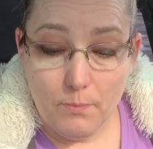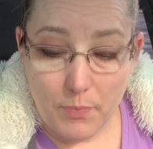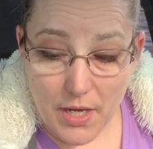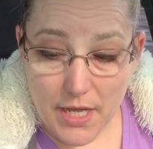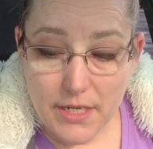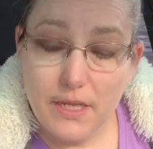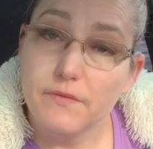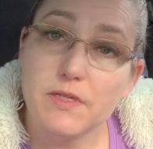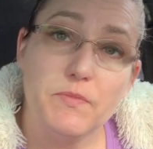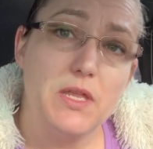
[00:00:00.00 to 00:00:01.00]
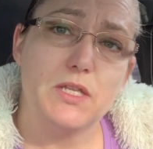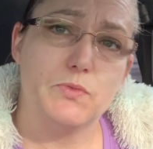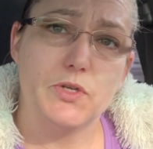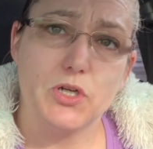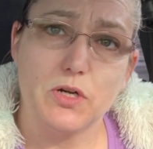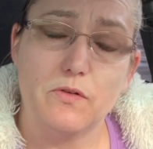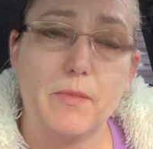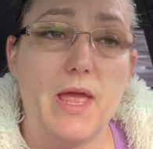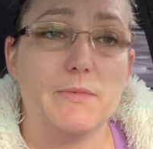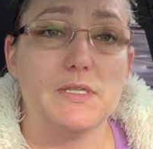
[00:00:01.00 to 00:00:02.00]
but if something gets returned
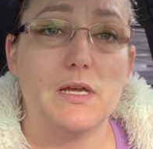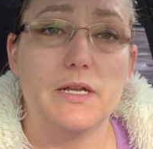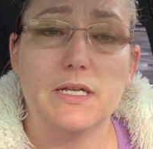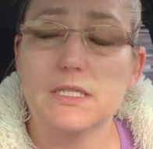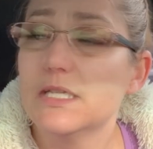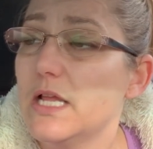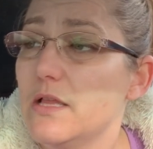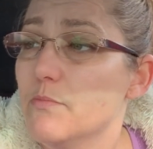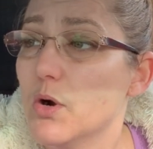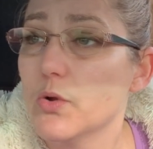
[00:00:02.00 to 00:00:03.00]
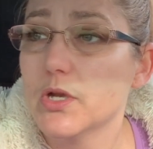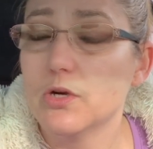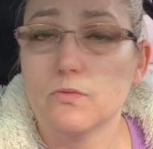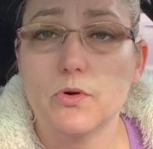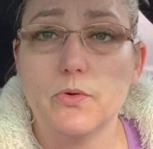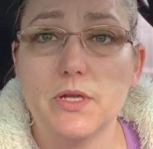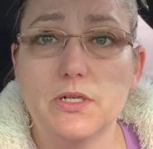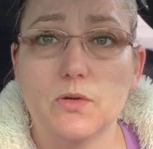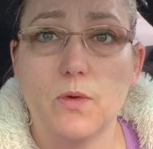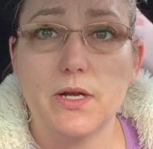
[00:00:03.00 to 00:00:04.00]
from Amazon and it's slightly broken or
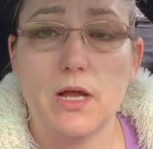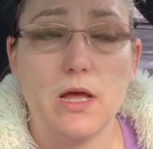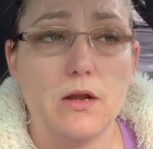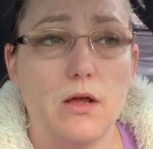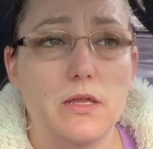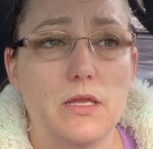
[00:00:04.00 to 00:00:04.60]
ruined or whatnot,